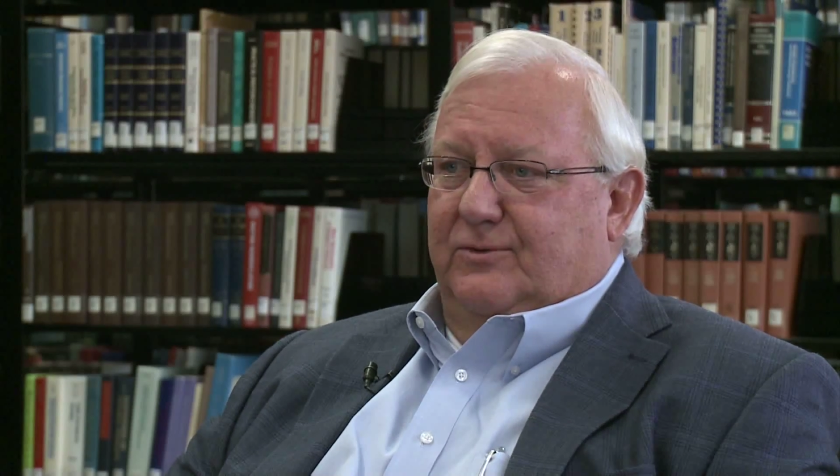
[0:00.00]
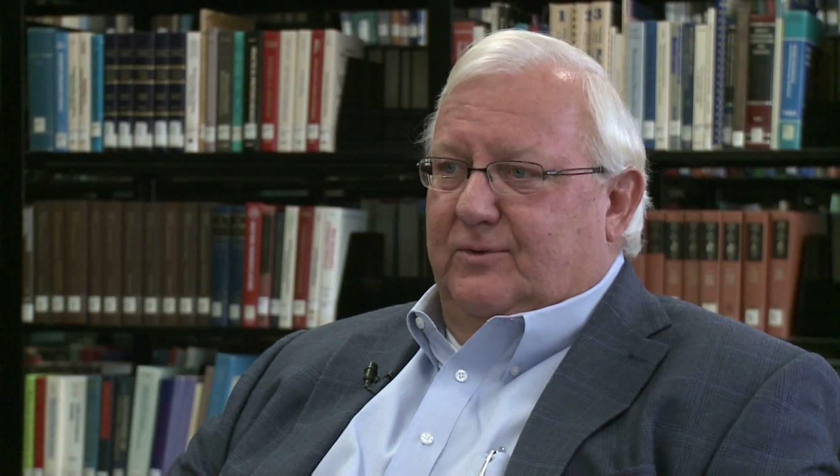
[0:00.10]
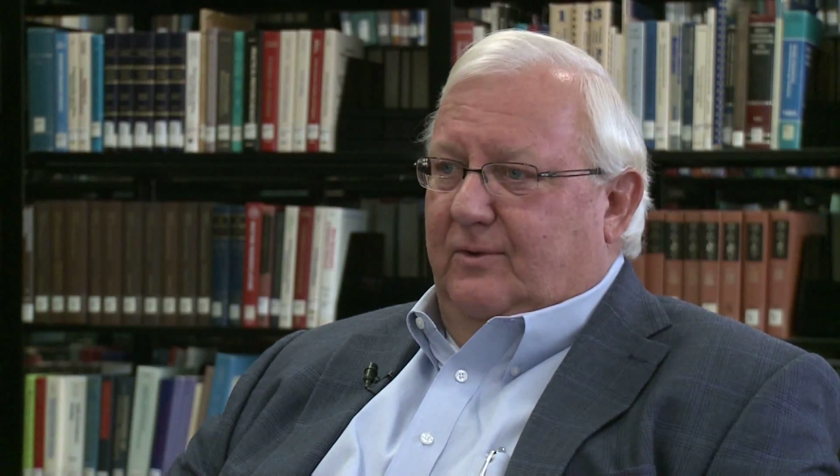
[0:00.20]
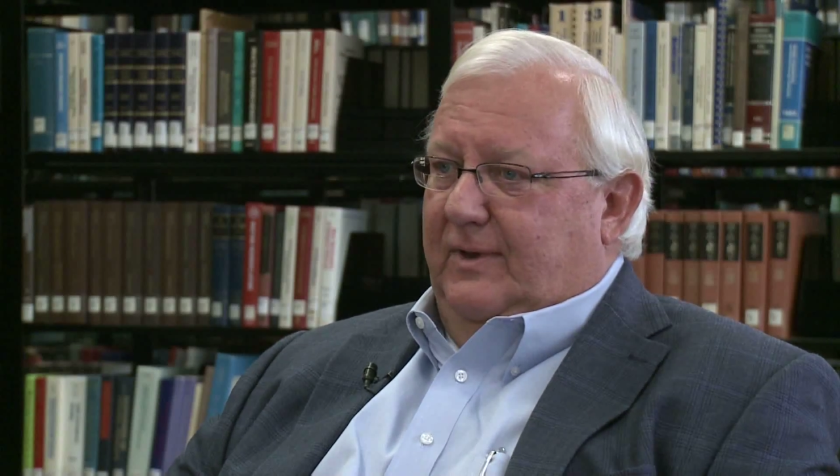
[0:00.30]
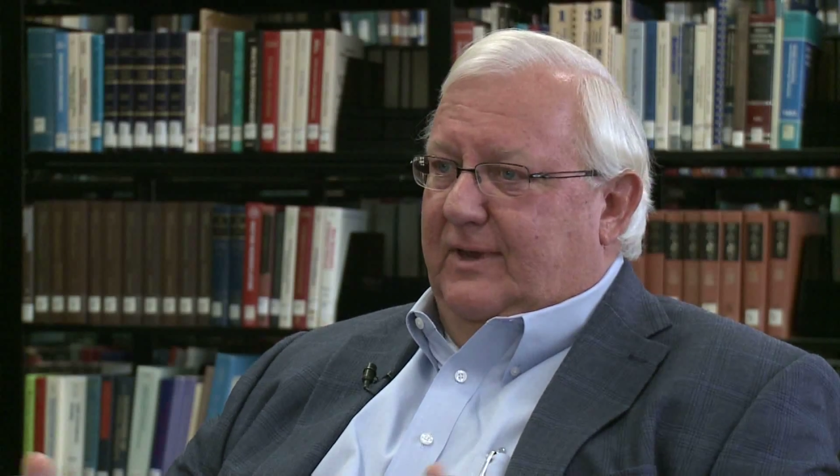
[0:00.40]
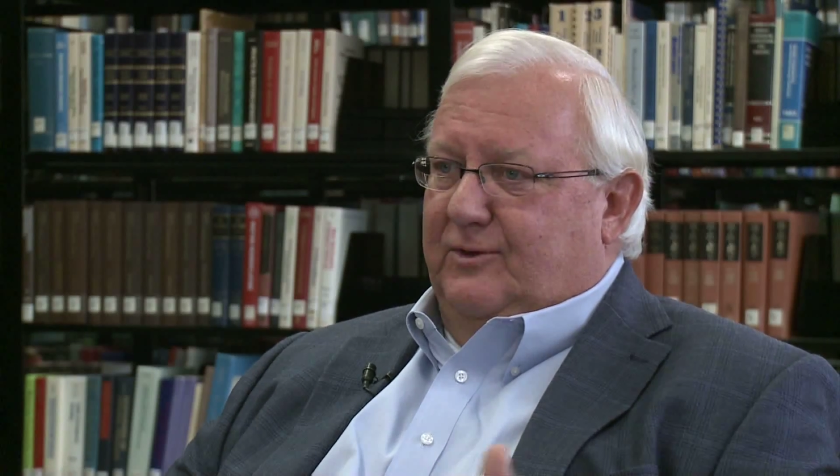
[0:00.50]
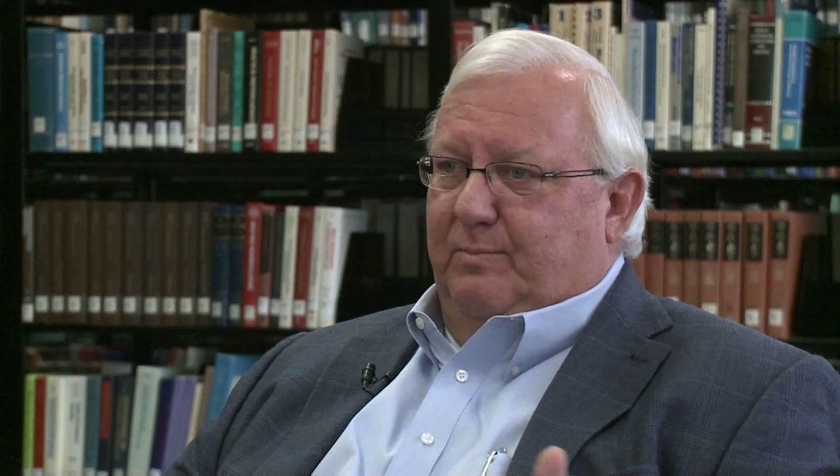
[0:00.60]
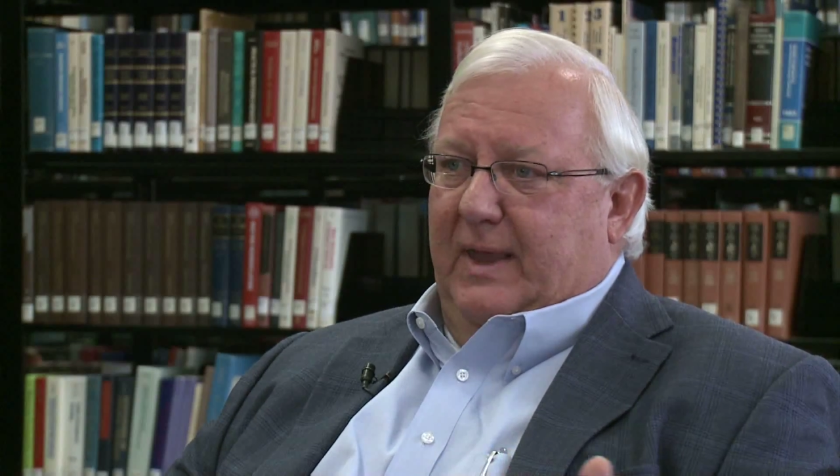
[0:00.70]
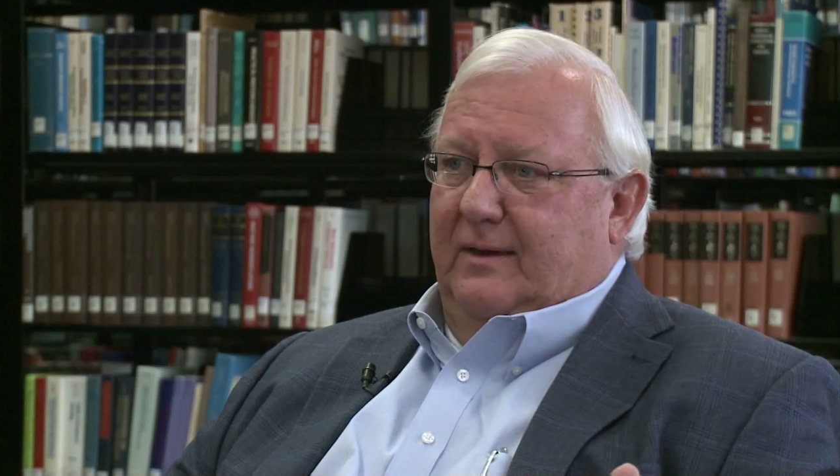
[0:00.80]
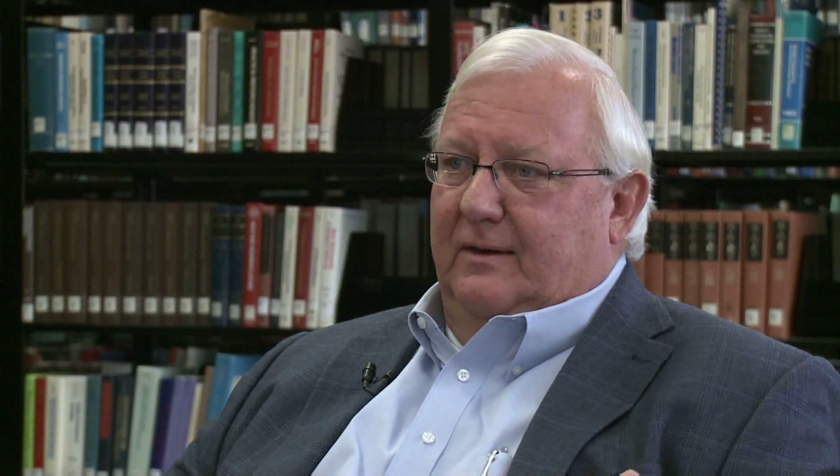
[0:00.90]
So he
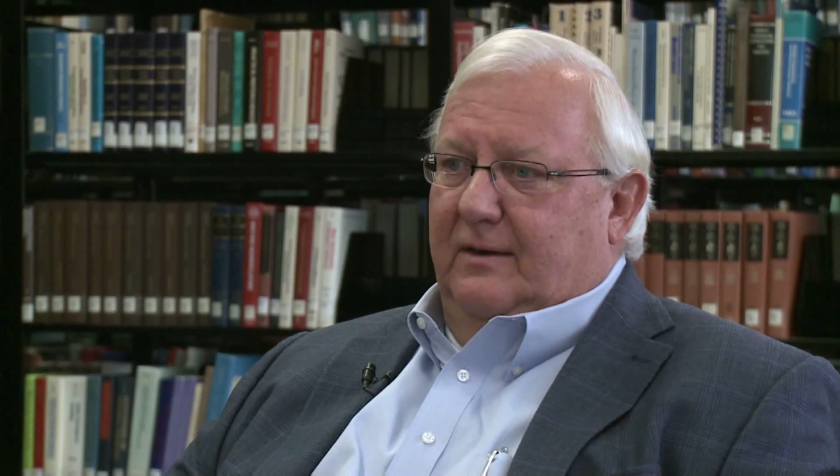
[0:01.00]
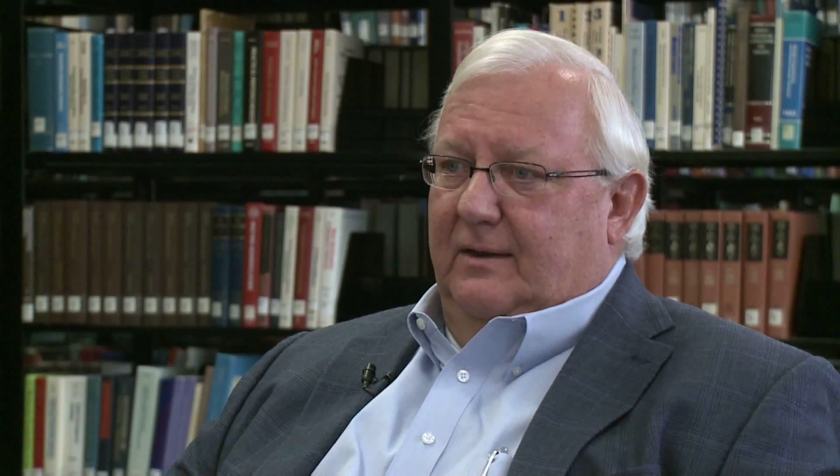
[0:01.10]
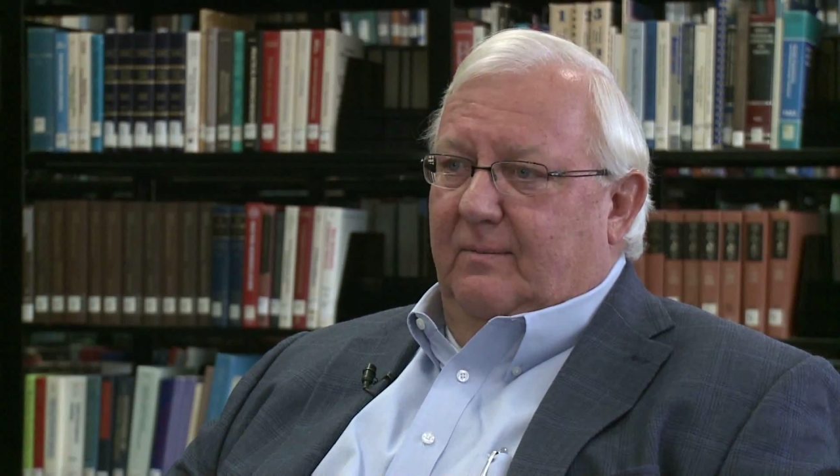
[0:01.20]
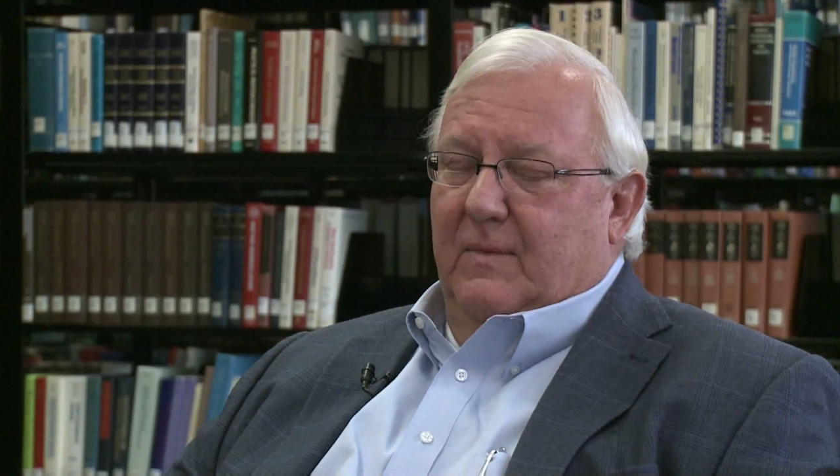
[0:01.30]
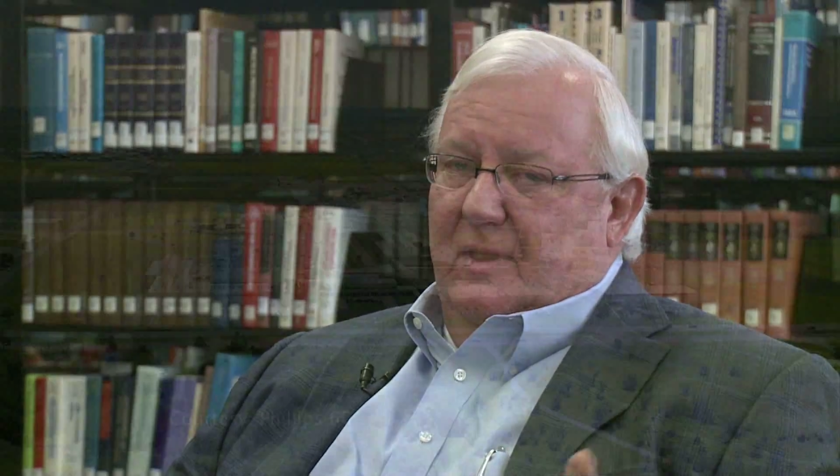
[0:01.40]
expanded it.